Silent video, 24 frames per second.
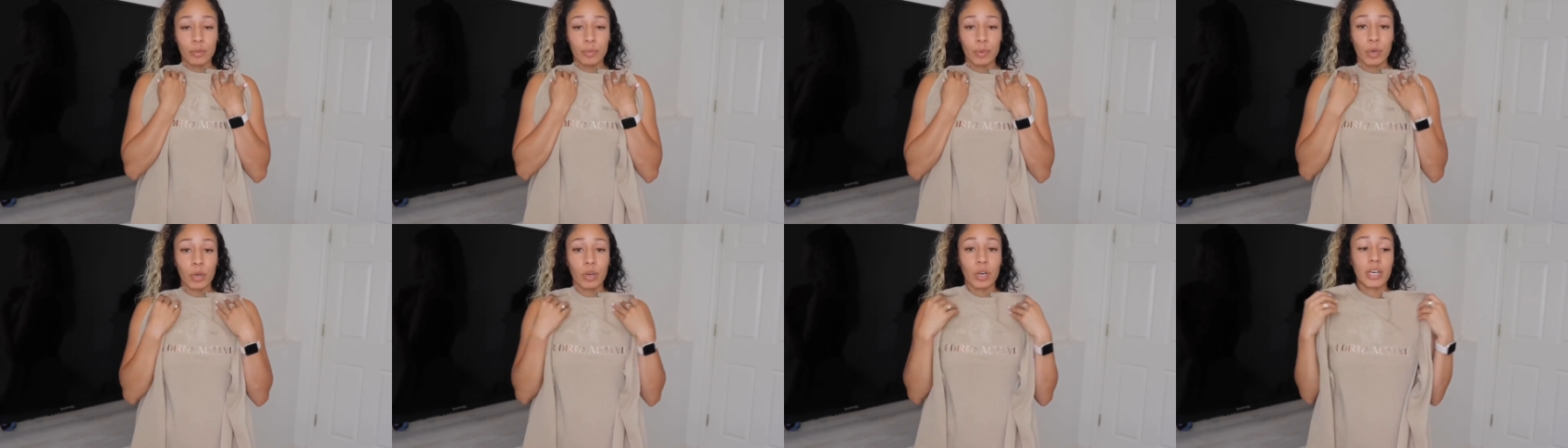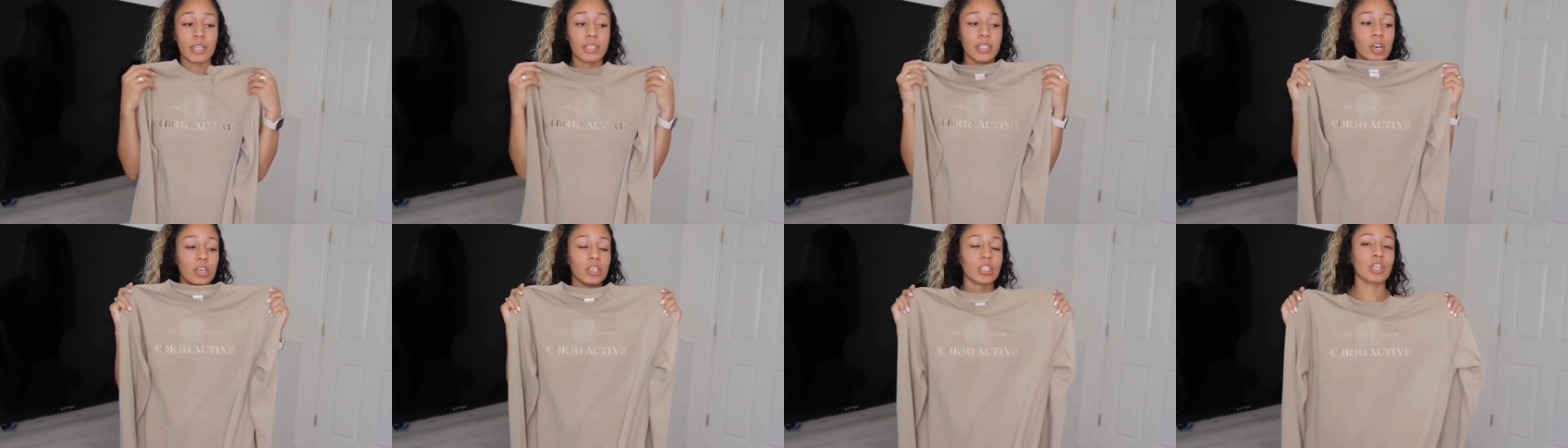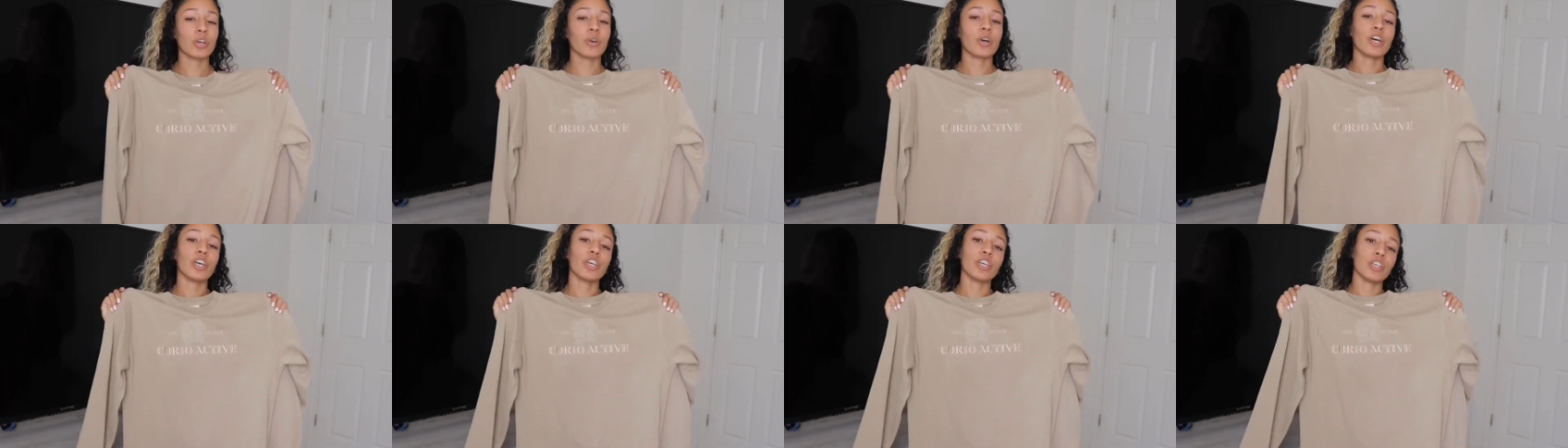It's also a
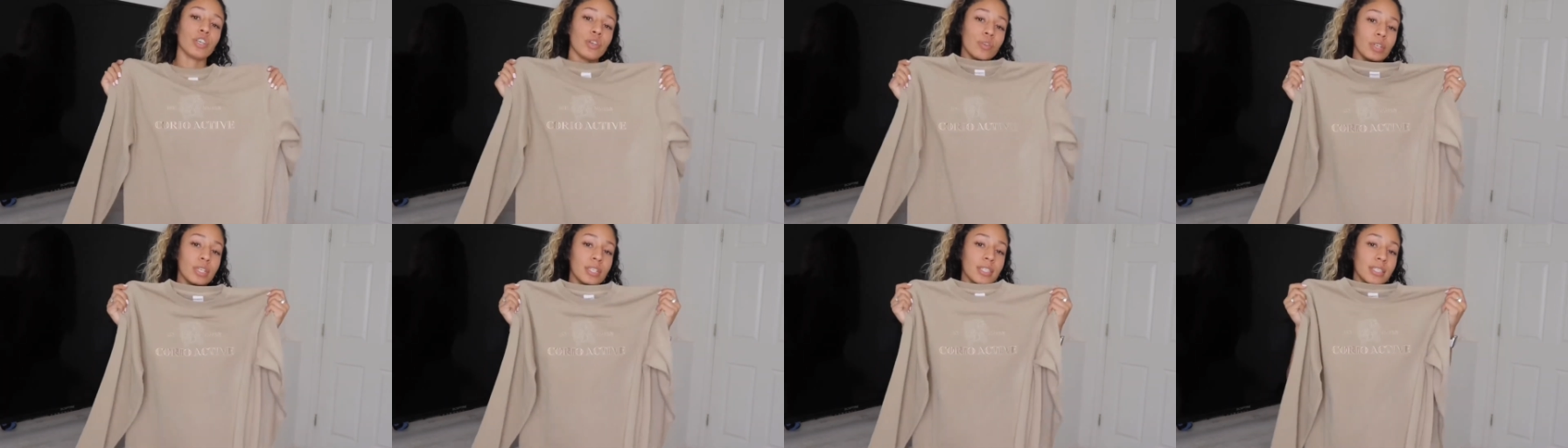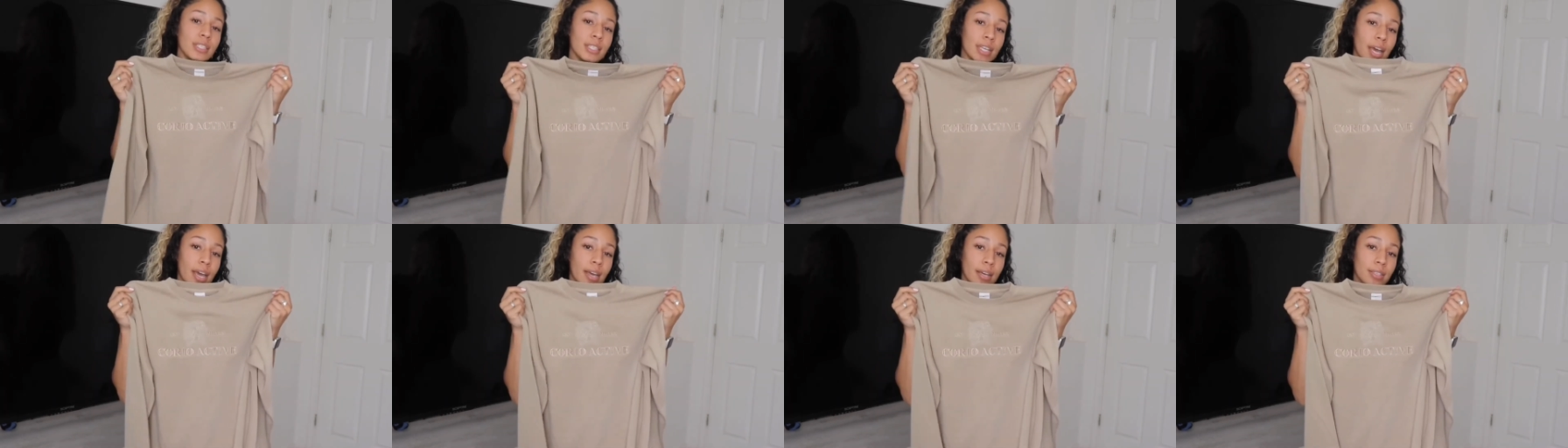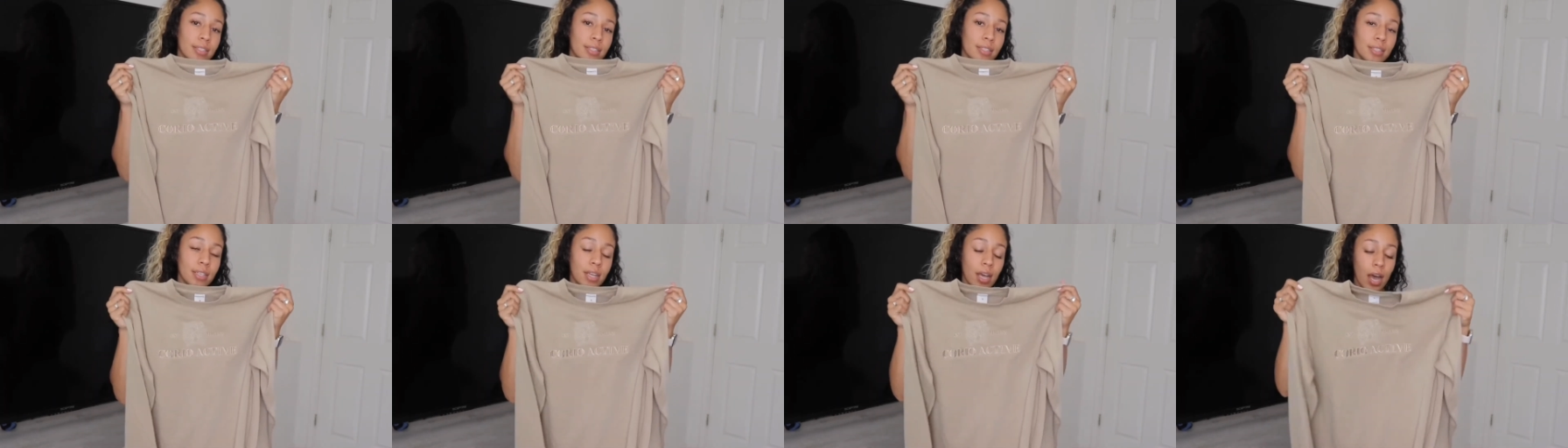
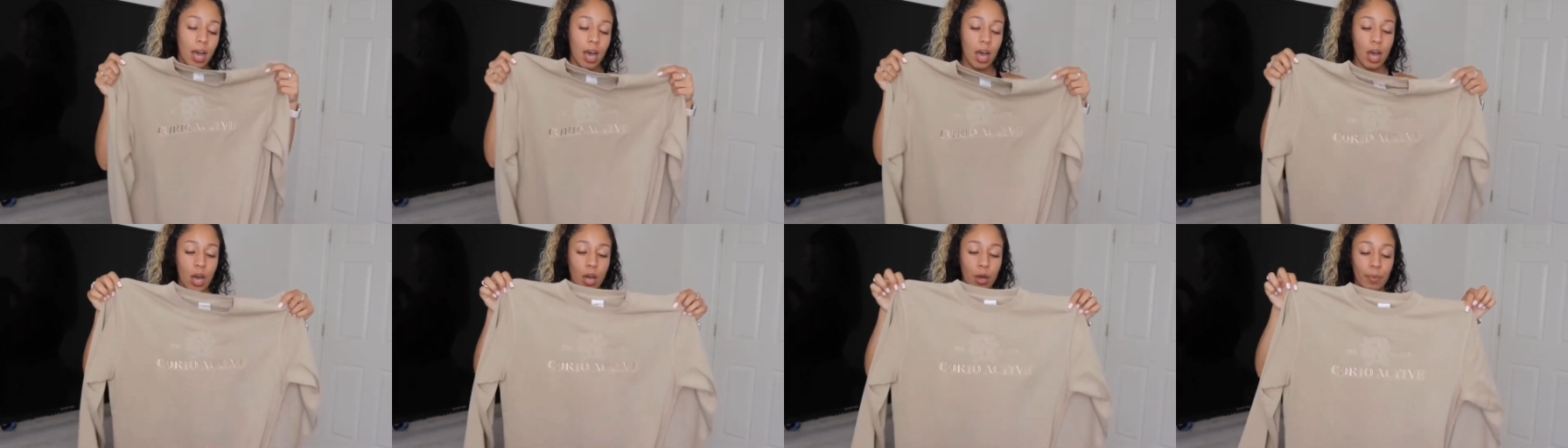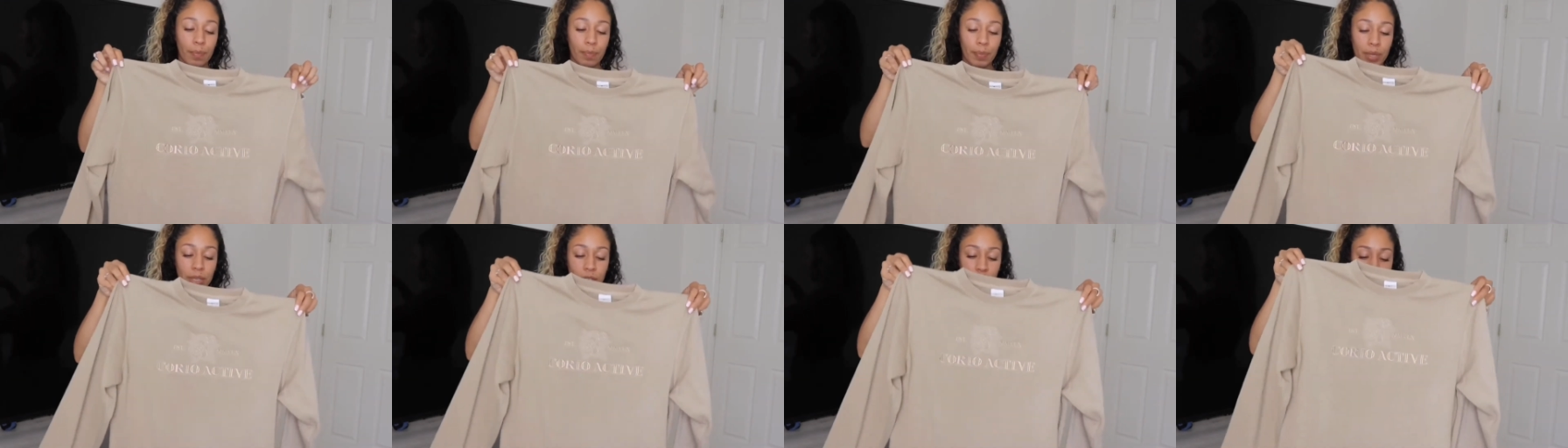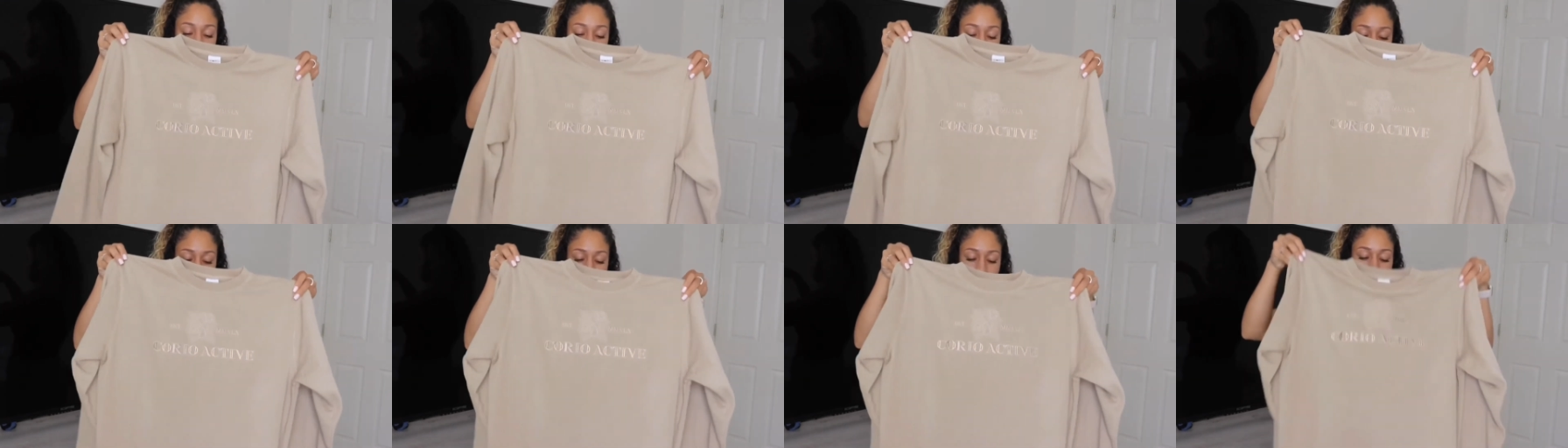unisex um,
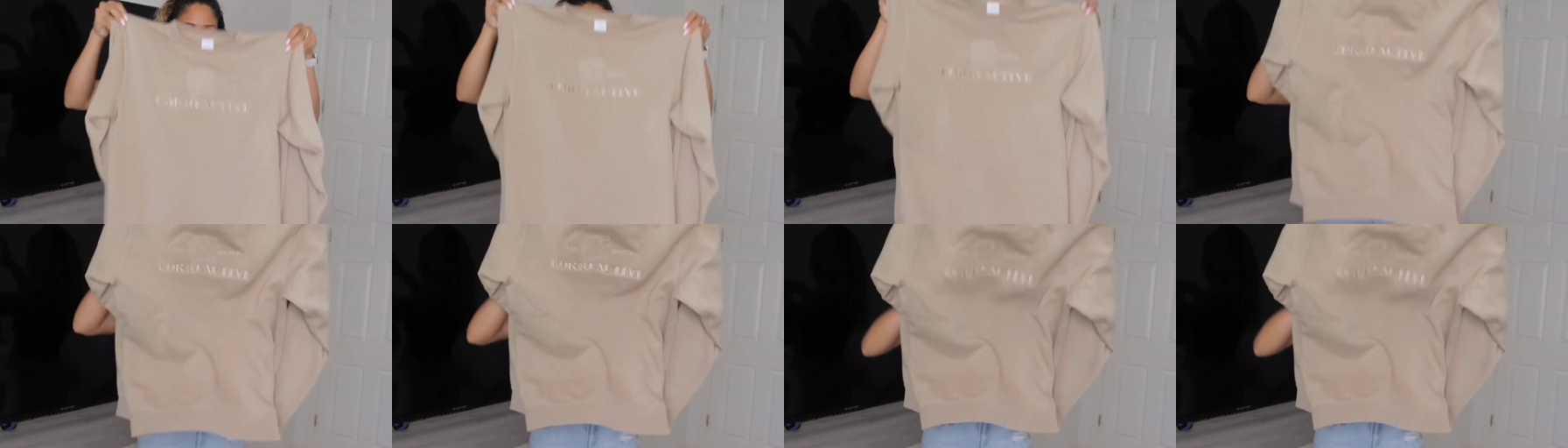size.